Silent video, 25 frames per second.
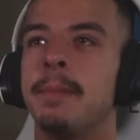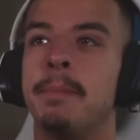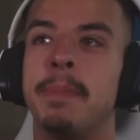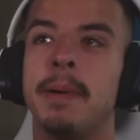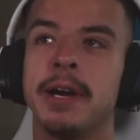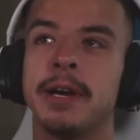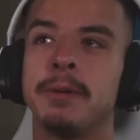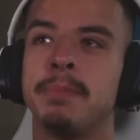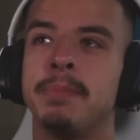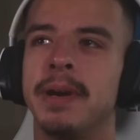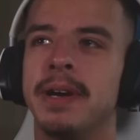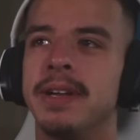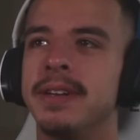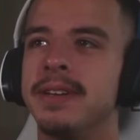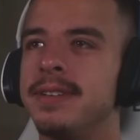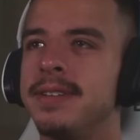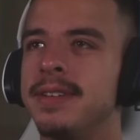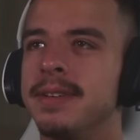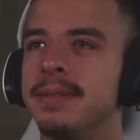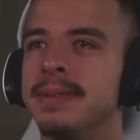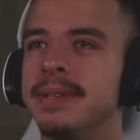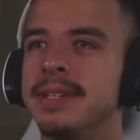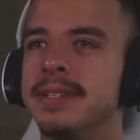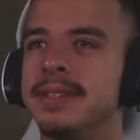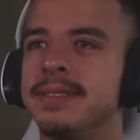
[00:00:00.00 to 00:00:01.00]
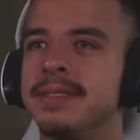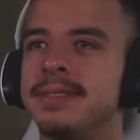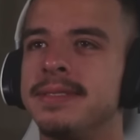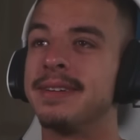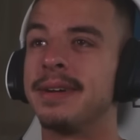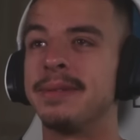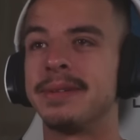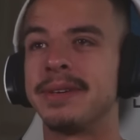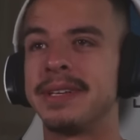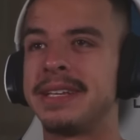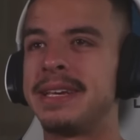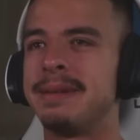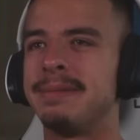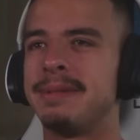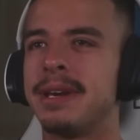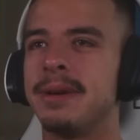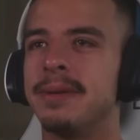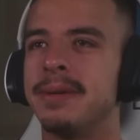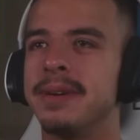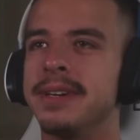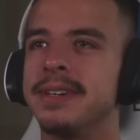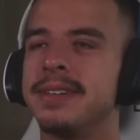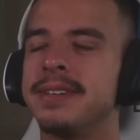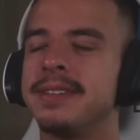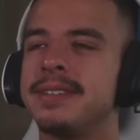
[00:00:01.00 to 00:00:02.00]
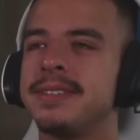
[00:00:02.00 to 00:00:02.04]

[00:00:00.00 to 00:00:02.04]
Another bug pun? I mean, I'm, I'm, gonna keep going.